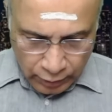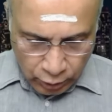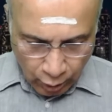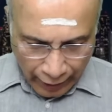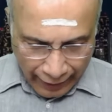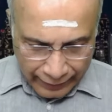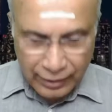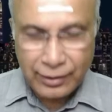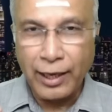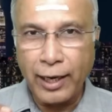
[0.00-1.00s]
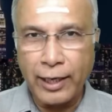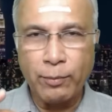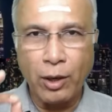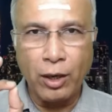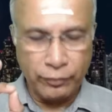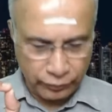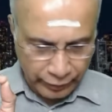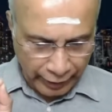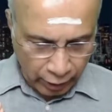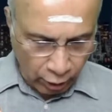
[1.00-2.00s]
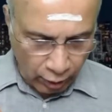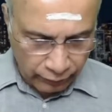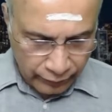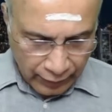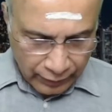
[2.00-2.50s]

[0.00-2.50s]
so at the time of takeoff,